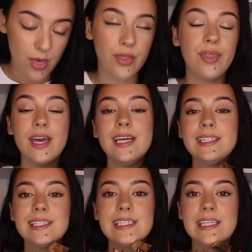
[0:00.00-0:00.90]

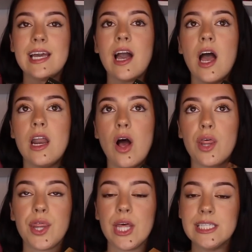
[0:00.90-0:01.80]
This is like an
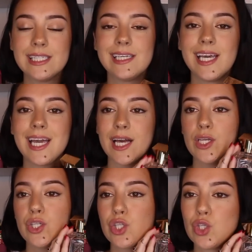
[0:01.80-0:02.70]
authentic,
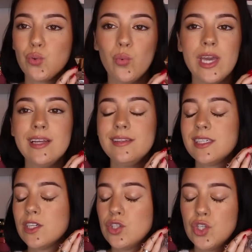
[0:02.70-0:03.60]

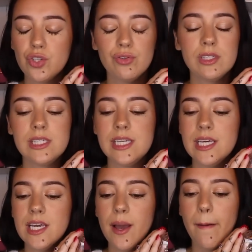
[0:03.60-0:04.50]
sweet,
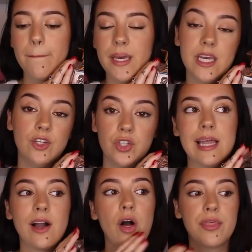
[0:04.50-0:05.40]
juicy, peach.
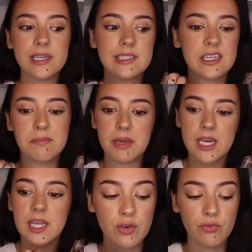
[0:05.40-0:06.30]
Like authentic
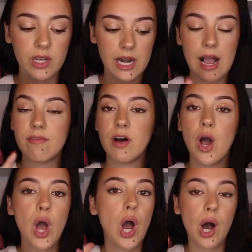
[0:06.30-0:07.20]
meaning you freaking have a,
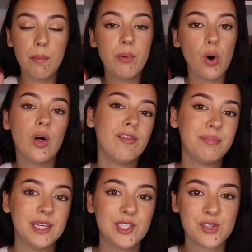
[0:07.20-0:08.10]
a bowl of
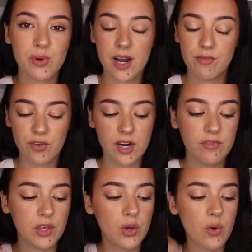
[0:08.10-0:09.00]
peaches right in front
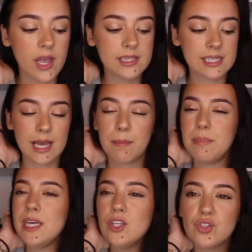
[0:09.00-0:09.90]
of you. It's like
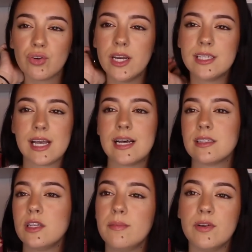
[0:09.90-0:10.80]
peach rings. It has
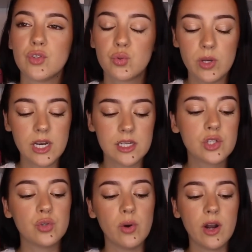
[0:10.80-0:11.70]
a little bit of
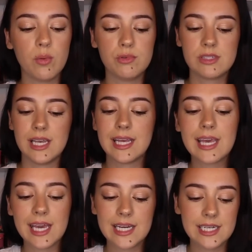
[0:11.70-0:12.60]
sweetness to it, almost like
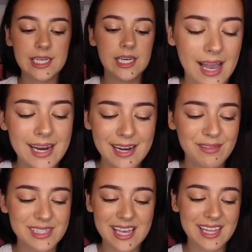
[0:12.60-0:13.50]
candy. I didn't
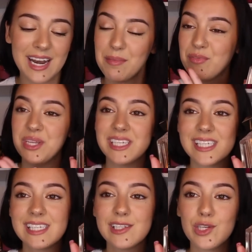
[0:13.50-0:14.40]
even say the name of this.
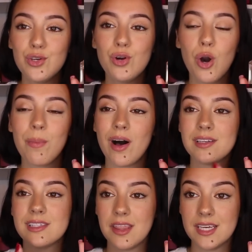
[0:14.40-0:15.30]
This is Hugo
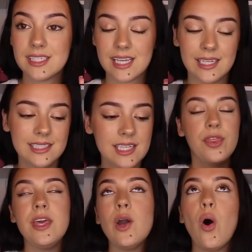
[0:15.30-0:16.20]
Boss The Scent.
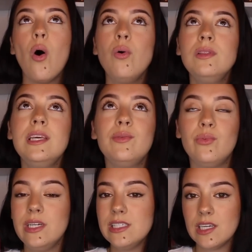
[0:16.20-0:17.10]
The only
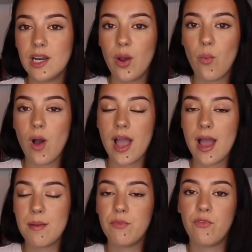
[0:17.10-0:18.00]
reason why
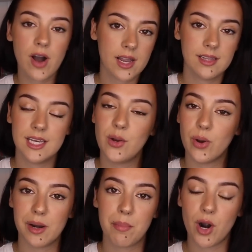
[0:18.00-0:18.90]
I'm finally
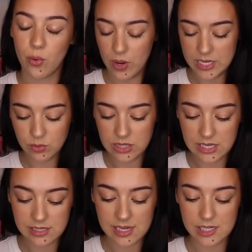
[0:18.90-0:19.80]
going to part ways with
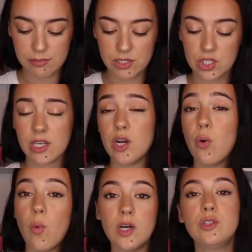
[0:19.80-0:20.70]
this as much as I
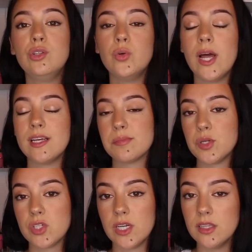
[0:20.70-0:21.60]
don't want to and as
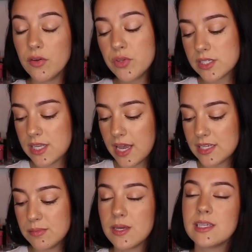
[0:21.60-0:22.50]
much as I love this scent
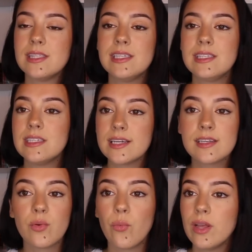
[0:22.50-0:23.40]
is because this
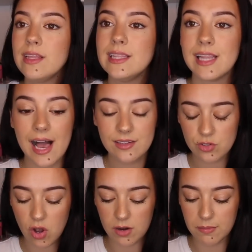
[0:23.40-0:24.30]
doesn't really
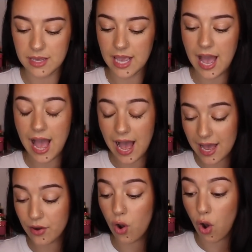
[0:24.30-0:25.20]
last on me
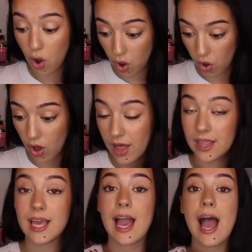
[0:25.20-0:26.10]
at all.
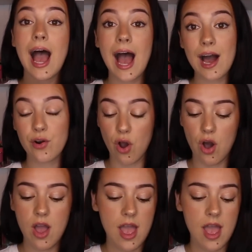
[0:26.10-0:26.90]
Like at all.